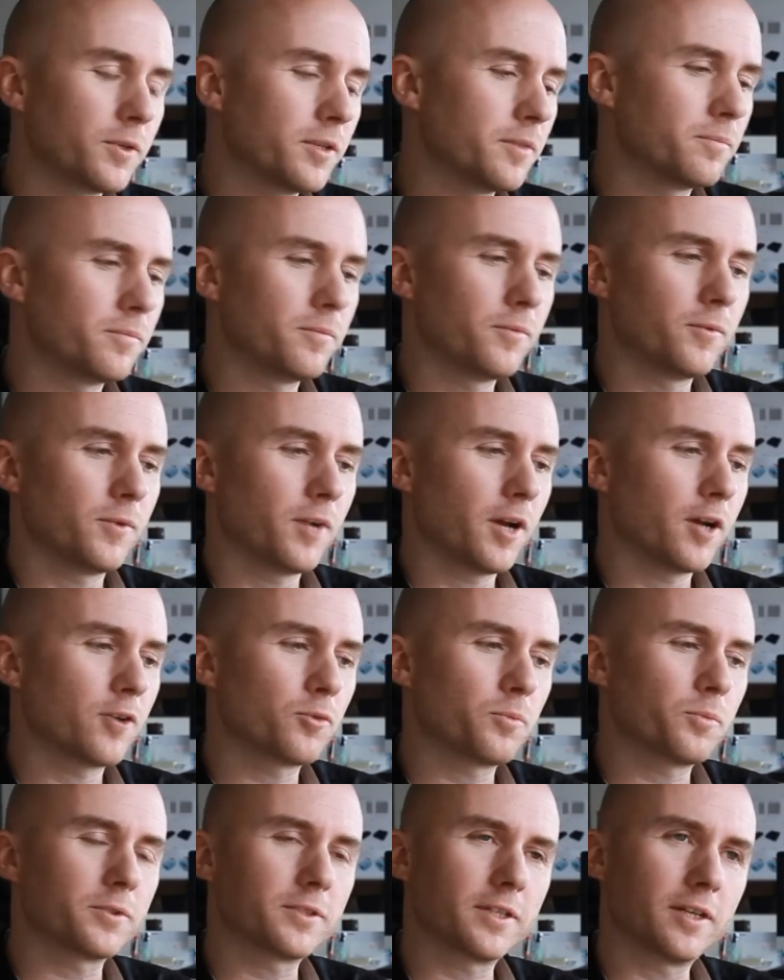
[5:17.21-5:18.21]
we're
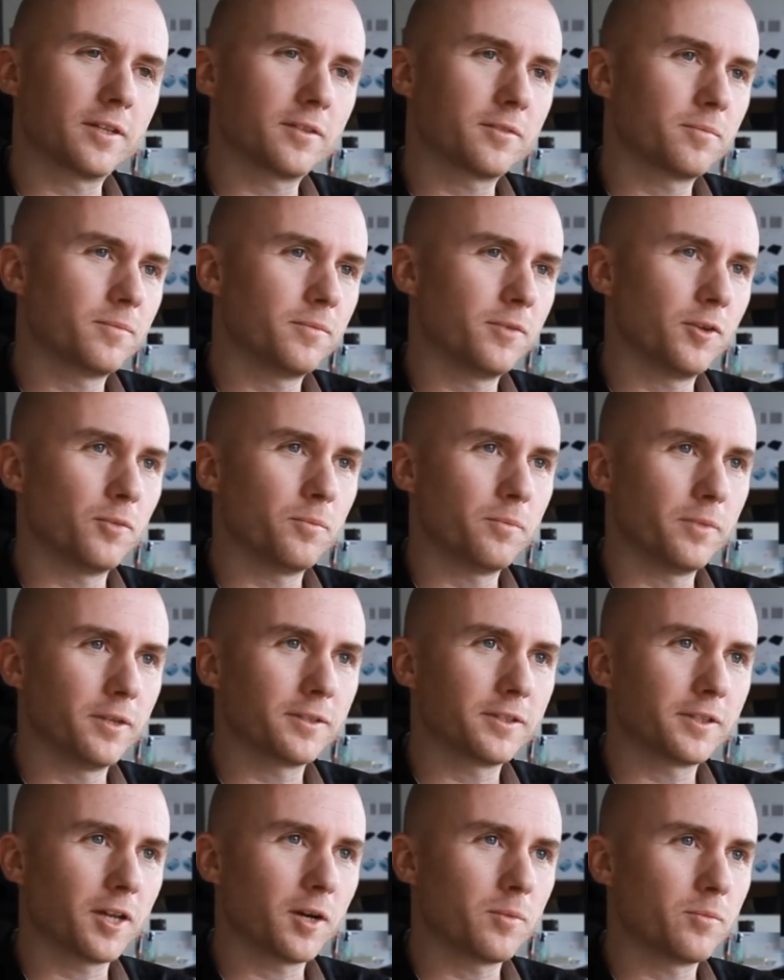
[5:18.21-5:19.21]
100%,
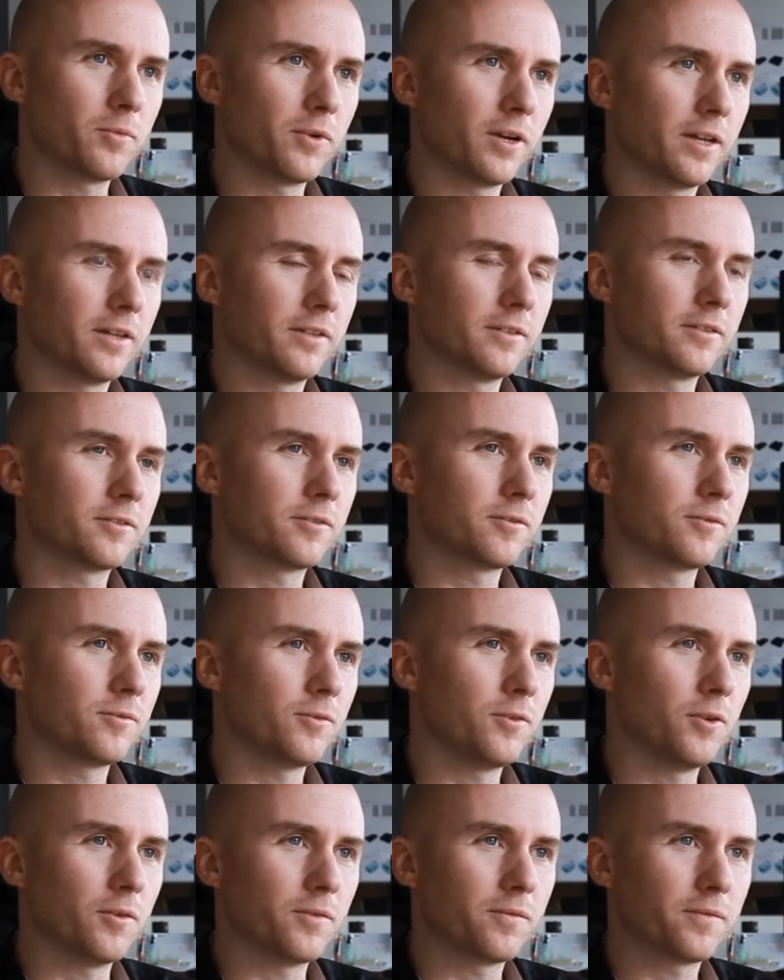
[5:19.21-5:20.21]
building our brand,
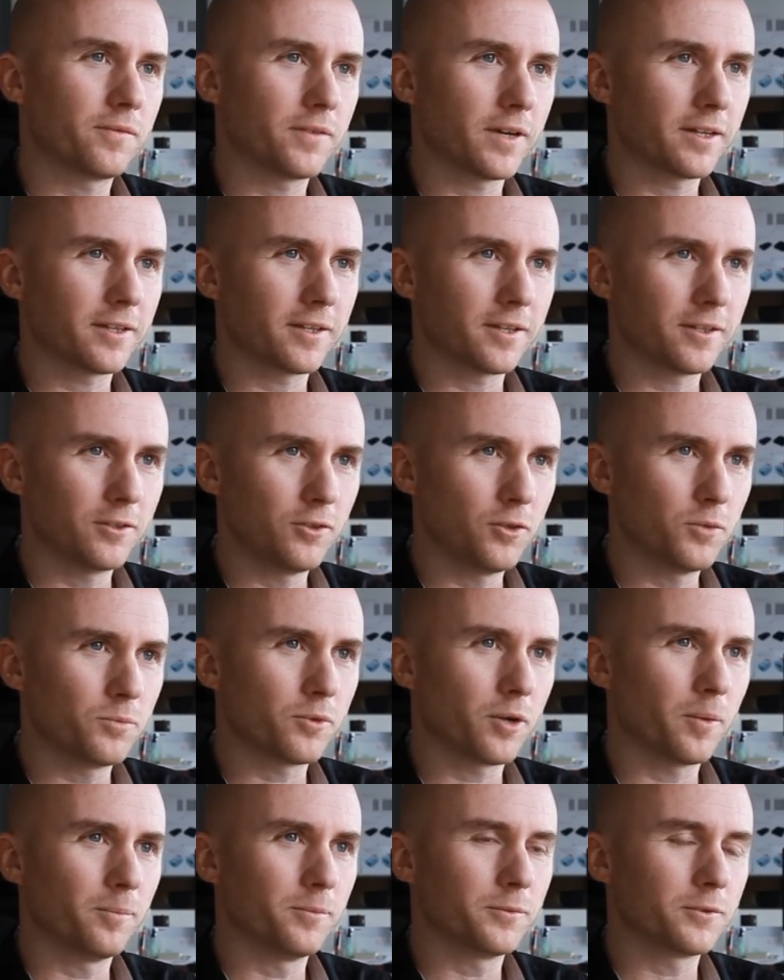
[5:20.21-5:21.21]
finding new
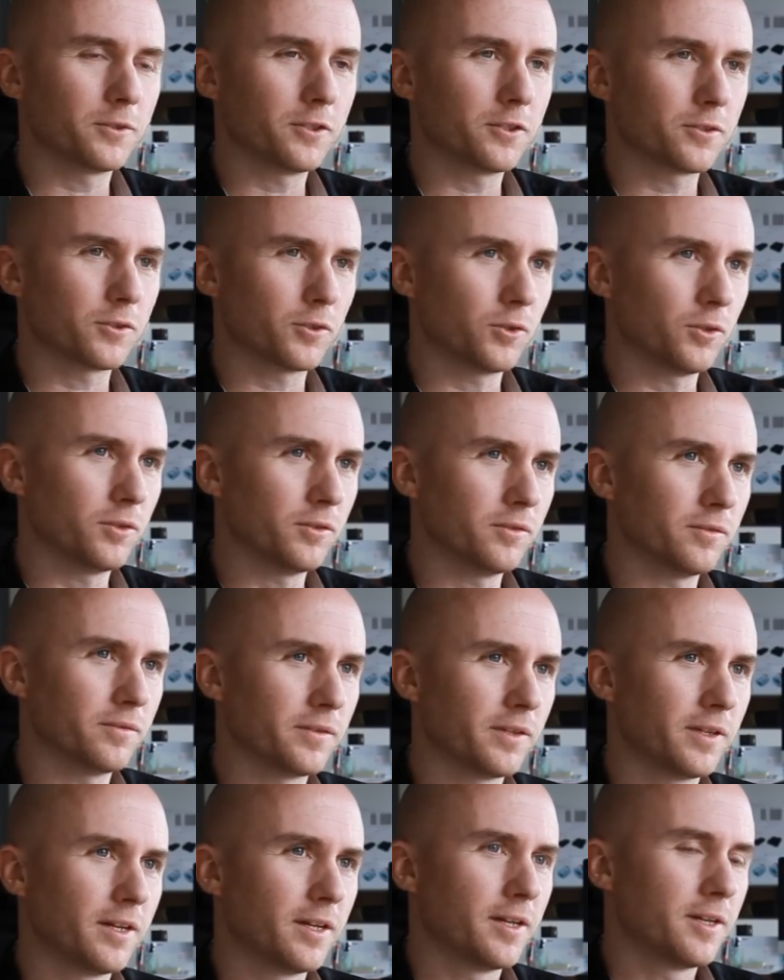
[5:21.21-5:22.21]
problems to solve,
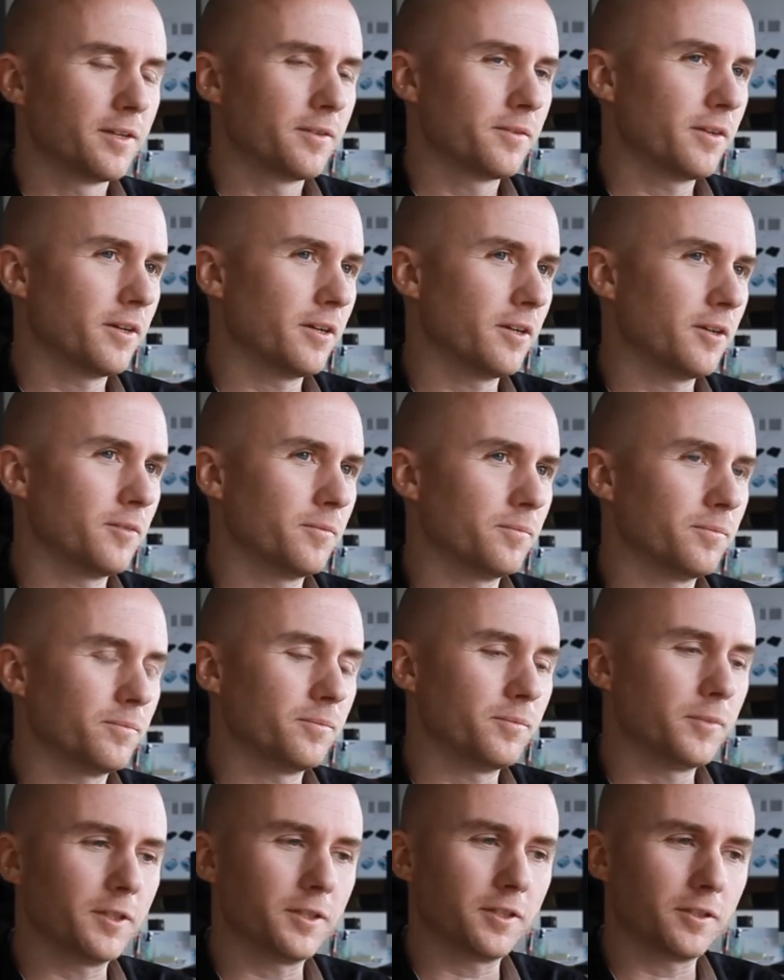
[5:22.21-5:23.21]

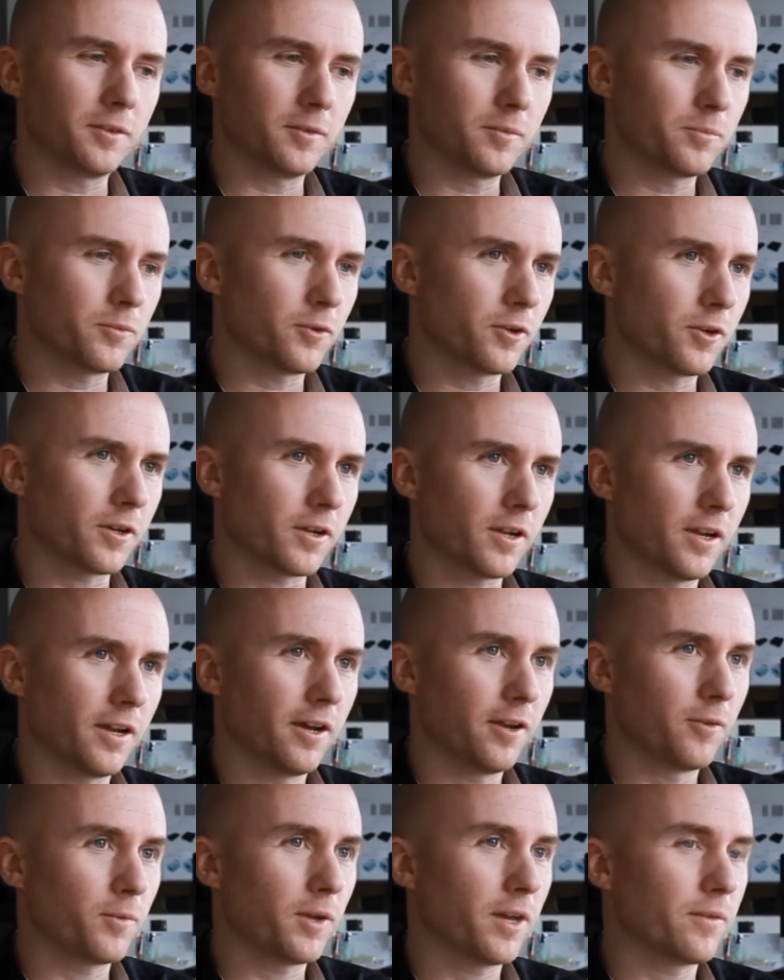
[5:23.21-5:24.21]
building a product
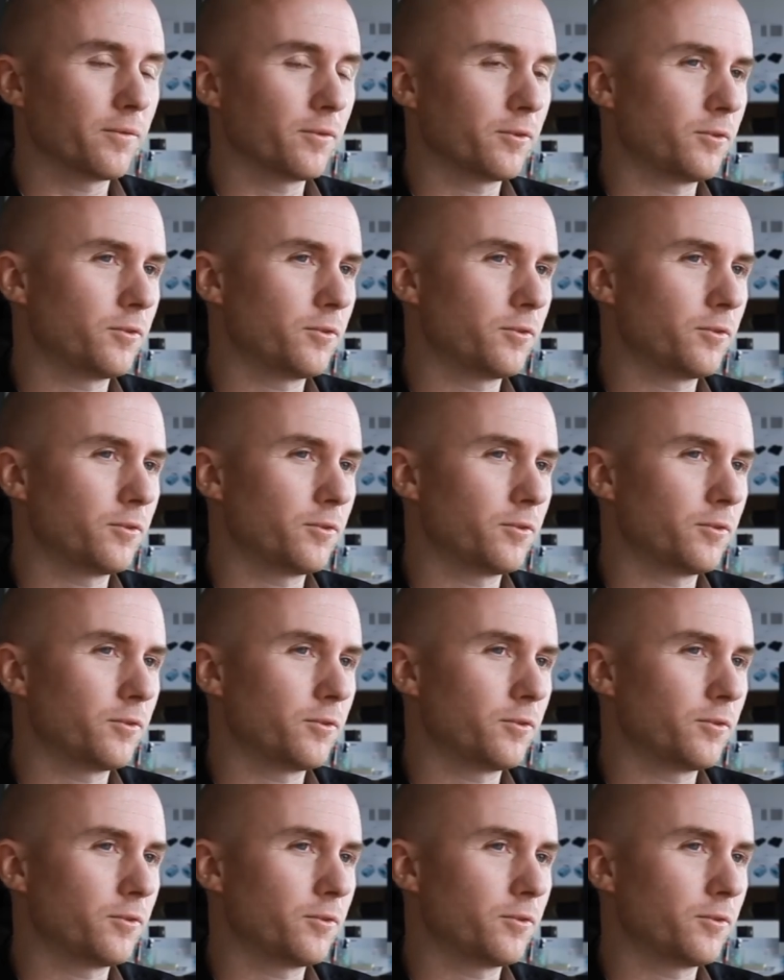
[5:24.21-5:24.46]
line. We have